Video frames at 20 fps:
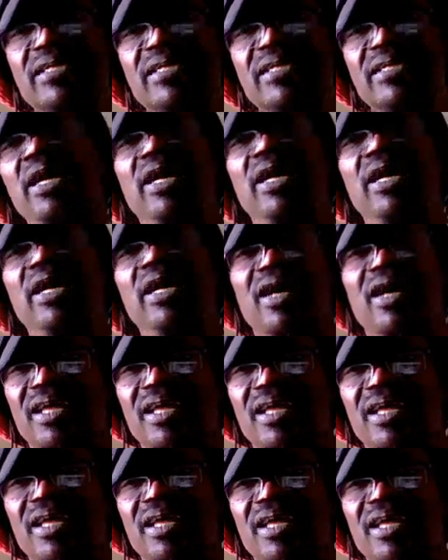but
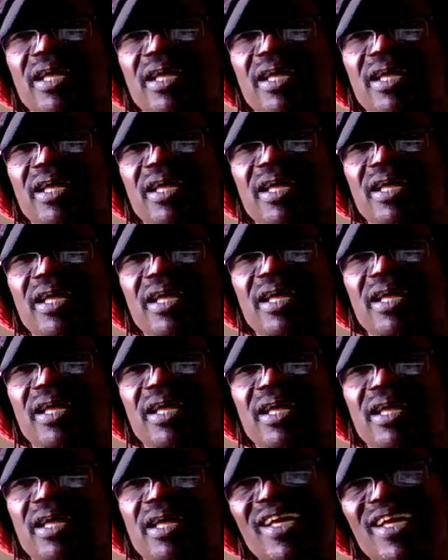come on,
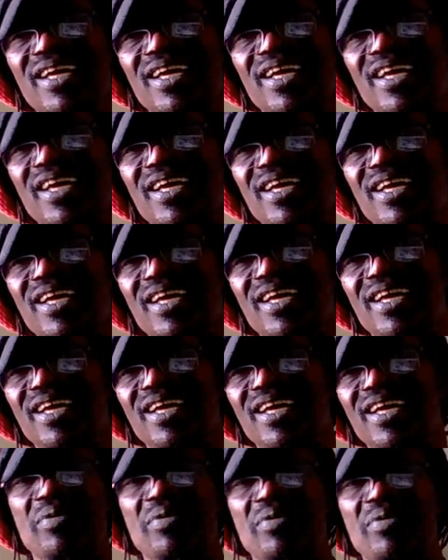man.
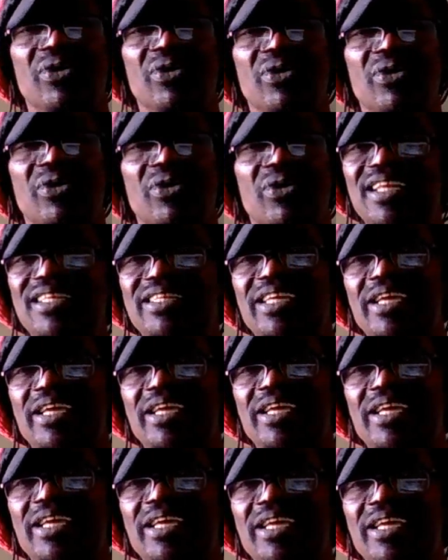Even Bill Clinton did
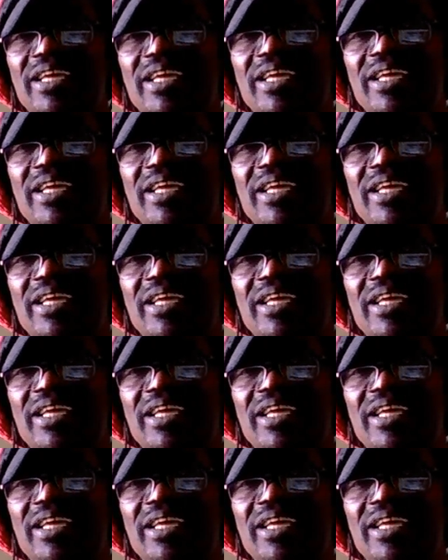better than